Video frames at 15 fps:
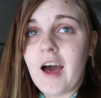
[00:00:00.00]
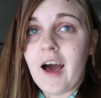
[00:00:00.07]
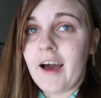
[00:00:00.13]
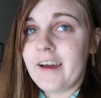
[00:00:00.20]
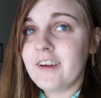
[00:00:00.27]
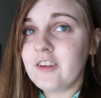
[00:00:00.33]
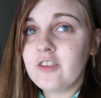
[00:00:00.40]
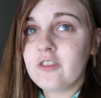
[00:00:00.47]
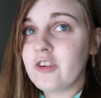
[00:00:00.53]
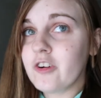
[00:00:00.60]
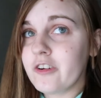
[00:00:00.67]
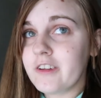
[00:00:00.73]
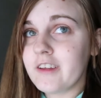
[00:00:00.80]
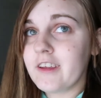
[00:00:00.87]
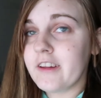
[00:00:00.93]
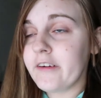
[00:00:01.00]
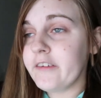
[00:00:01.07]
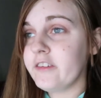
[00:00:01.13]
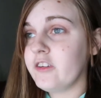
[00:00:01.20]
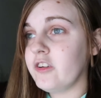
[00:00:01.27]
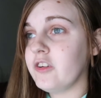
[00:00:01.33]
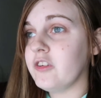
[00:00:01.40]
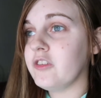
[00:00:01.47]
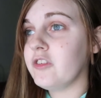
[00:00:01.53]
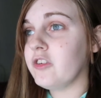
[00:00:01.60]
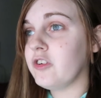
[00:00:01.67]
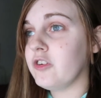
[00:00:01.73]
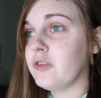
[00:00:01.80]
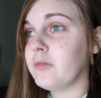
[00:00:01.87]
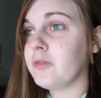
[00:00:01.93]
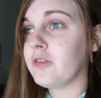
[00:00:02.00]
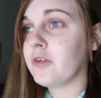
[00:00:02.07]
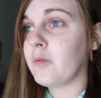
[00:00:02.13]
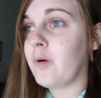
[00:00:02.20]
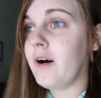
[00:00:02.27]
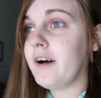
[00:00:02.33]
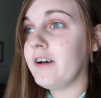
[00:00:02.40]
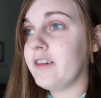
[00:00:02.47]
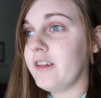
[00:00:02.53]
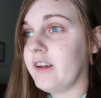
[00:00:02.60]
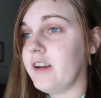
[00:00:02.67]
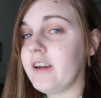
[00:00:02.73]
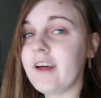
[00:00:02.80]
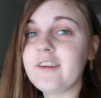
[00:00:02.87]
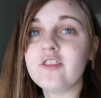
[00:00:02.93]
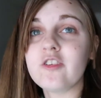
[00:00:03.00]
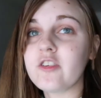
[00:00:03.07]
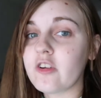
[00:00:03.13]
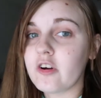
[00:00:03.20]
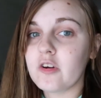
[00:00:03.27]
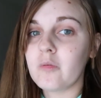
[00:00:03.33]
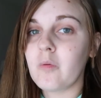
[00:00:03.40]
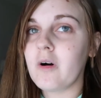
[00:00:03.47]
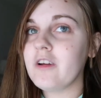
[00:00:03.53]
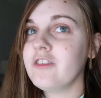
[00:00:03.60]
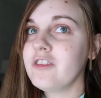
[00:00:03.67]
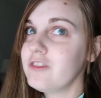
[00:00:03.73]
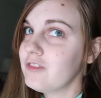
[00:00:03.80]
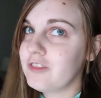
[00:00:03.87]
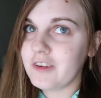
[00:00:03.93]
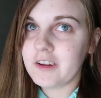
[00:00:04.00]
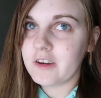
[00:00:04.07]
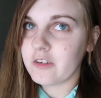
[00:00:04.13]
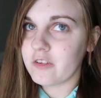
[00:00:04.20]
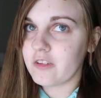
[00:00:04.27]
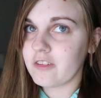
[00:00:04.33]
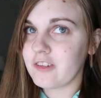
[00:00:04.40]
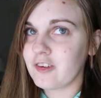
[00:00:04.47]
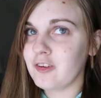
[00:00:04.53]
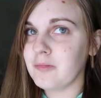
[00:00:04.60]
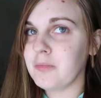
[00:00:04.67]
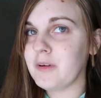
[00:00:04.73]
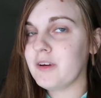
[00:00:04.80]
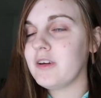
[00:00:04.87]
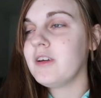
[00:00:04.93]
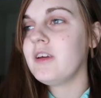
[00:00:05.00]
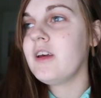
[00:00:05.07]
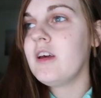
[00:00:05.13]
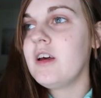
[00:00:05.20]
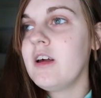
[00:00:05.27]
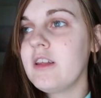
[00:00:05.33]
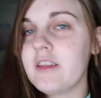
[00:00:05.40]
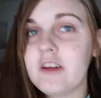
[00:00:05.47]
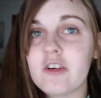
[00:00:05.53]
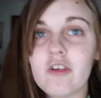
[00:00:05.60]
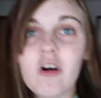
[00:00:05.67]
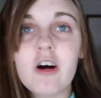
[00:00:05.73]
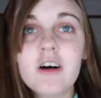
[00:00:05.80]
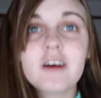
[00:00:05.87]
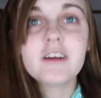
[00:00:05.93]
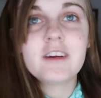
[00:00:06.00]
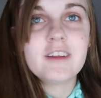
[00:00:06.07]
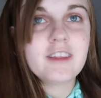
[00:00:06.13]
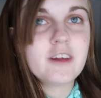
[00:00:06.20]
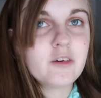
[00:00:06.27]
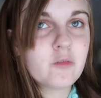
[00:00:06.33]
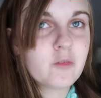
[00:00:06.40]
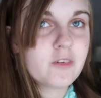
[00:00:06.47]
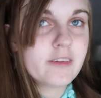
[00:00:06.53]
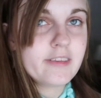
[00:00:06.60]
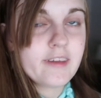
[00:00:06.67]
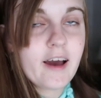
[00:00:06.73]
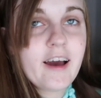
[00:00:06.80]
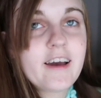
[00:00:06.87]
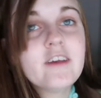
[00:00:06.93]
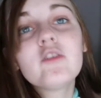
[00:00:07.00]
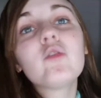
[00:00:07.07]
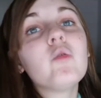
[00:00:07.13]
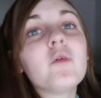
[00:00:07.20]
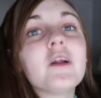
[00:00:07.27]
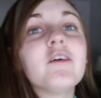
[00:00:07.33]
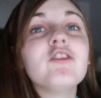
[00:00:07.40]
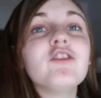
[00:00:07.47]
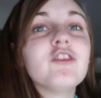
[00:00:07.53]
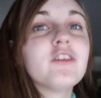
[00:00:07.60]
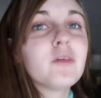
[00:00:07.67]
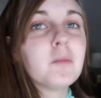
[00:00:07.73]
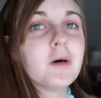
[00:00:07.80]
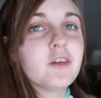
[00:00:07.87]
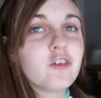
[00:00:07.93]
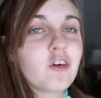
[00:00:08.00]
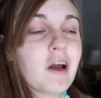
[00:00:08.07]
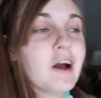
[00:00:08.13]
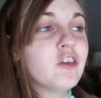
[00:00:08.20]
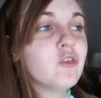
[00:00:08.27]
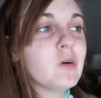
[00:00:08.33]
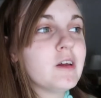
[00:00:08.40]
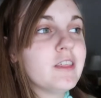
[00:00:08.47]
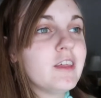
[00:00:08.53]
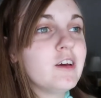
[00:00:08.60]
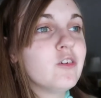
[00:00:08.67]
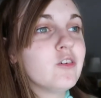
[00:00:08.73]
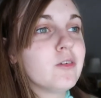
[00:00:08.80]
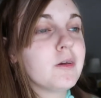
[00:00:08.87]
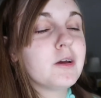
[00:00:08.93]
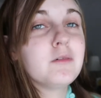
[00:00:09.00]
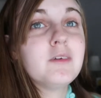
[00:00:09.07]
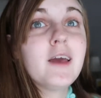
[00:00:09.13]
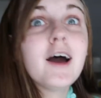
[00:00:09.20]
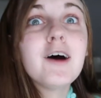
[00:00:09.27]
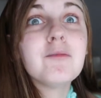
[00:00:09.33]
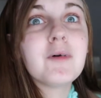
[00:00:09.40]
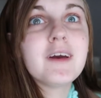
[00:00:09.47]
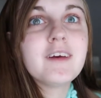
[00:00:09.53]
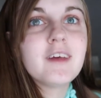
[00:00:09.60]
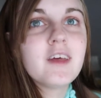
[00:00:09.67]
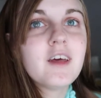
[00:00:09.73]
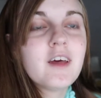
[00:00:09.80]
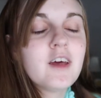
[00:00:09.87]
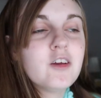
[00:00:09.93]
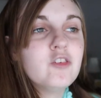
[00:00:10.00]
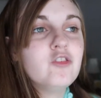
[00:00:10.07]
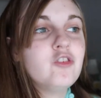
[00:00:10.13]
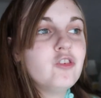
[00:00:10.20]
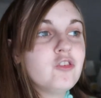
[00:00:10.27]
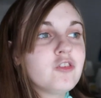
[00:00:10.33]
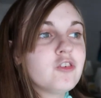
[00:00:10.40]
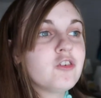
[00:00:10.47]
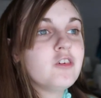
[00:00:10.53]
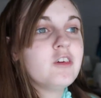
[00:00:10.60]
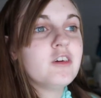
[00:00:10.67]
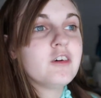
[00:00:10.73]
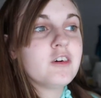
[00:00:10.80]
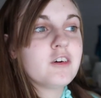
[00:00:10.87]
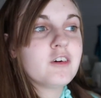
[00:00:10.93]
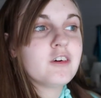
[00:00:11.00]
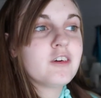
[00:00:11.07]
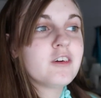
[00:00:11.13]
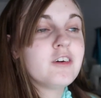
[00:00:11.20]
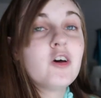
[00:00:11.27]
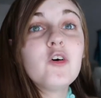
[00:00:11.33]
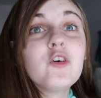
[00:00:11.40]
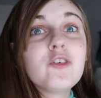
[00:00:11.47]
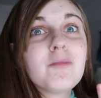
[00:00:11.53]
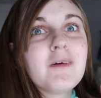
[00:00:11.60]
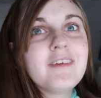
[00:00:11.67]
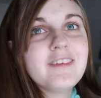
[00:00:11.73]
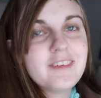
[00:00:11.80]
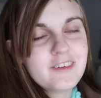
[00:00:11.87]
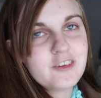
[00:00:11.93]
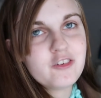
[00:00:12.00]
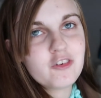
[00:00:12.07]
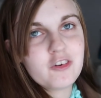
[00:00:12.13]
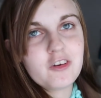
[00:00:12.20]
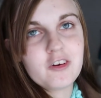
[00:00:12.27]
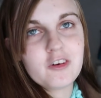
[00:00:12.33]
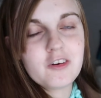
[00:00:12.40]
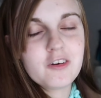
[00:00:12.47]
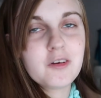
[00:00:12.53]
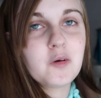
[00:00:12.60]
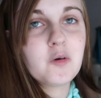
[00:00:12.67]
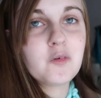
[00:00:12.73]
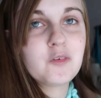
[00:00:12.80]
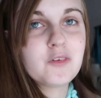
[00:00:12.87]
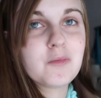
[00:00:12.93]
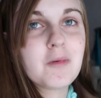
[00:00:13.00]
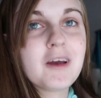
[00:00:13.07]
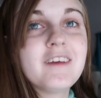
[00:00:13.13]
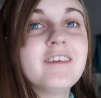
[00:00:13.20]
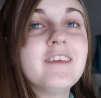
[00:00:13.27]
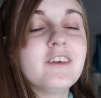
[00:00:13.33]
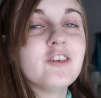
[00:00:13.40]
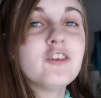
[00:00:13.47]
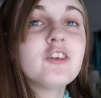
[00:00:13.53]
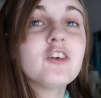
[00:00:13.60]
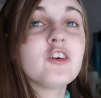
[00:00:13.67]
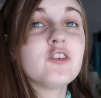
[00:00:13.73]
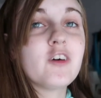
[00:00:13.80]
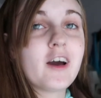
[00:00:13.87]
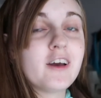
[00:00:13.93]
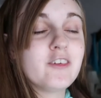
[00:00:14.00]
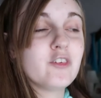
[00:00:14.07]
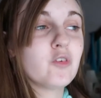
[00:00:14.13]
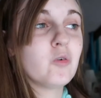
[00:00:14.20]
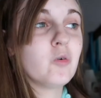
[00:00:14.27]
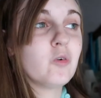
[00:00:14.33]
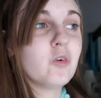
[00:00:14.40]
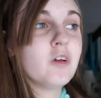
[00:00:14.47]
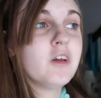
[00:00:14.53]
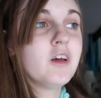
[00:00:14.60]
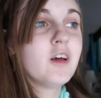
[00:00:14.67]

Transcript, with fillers: I couldn't get onto YouTube for a while, and I just started watching videos a little bit later on. And then in high school, when I was just about to graduate, I think it was like, yeah, my junior year, no, it was my senior year. It was my senior year of high school.